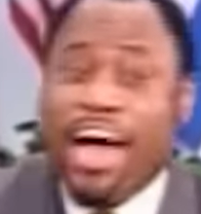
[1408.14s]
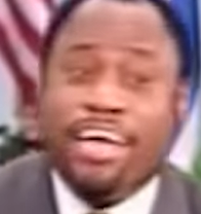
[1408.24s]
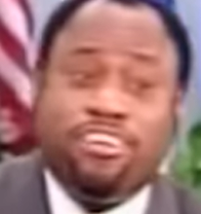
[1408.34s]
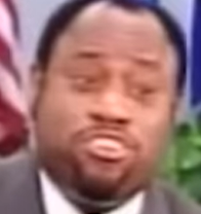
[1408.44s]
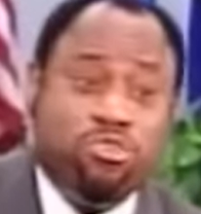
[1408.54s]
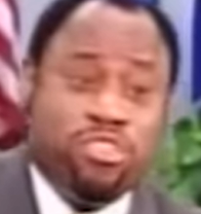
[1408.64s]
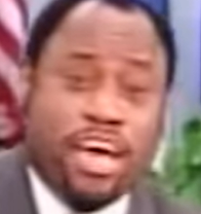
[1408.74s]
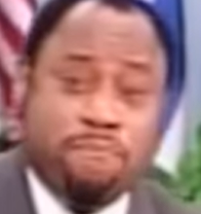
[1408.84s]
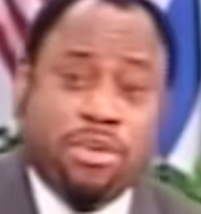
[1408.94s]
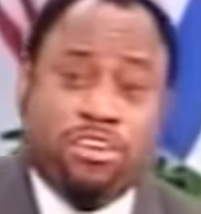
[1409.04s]
I do
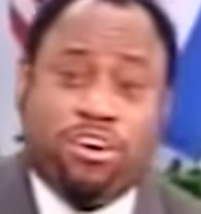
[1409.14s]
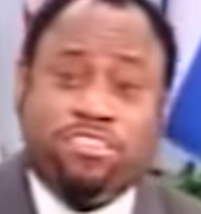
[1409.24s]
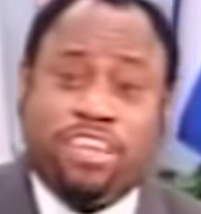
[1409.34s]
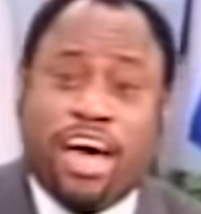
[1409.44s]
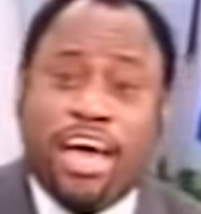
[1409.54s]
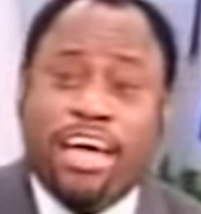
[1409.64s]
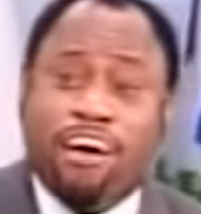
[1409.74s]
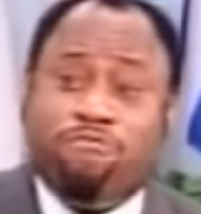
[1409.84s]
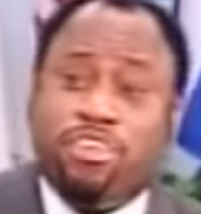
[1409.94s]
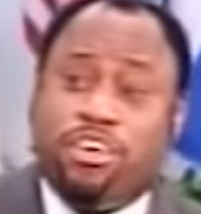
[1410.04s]
them because I
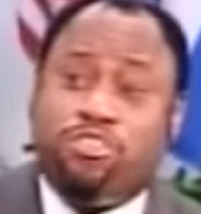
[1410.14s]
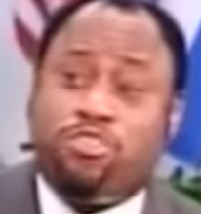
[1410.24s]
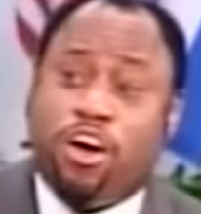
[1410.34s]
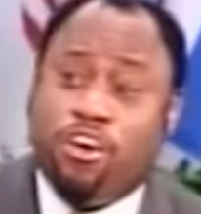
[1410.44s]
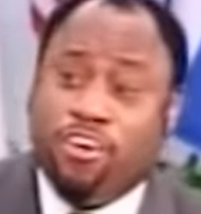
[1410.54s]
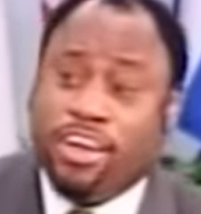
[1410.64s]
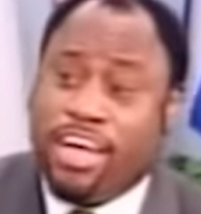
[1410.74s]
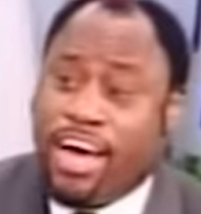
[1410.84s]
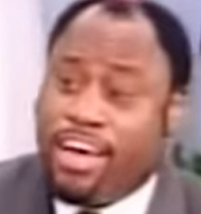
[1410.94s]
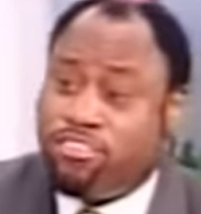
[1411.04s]
have the
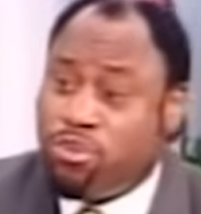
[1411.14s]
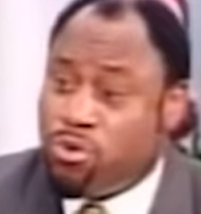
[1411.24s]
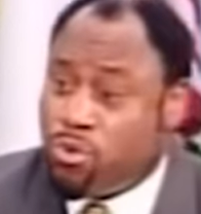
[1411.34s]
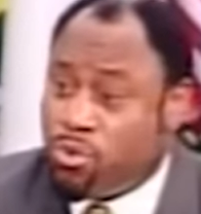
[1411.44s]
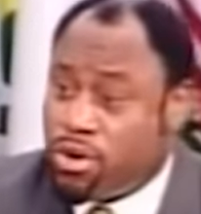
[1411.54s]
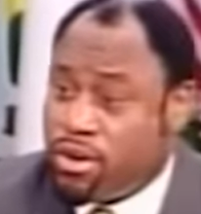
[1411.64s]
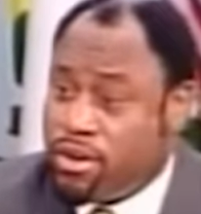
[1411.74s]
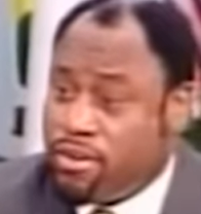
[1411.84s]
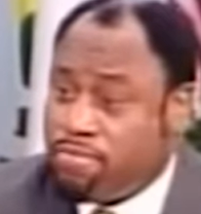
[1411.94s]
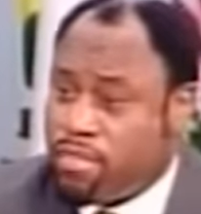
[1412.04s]
authority as who?
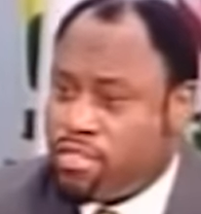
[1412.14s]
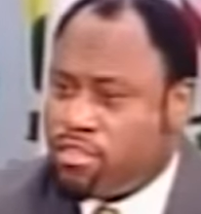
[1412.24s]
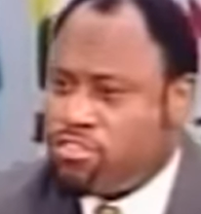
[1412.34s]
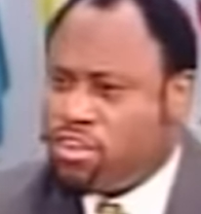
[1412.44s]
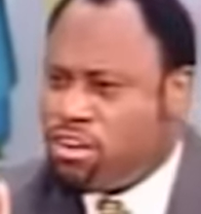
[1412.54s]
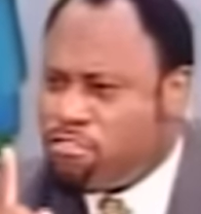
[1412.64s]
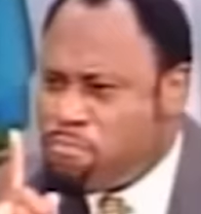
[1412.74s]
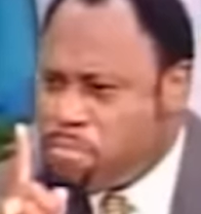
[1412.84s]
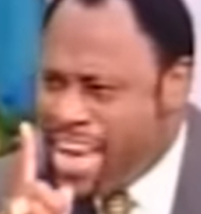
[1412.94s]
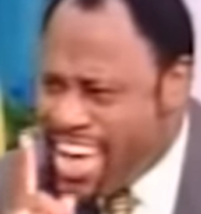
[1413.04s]
The Son of
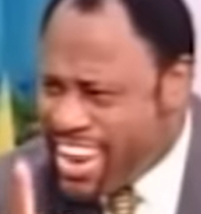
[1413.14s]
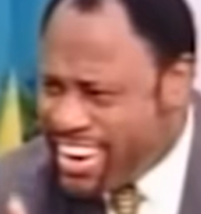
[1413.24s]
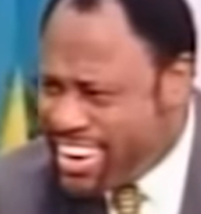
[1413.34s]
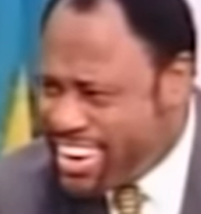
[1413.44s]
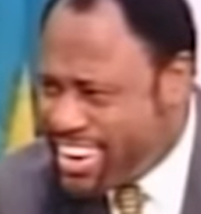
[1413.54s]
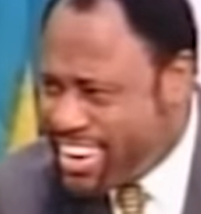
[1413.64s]
Man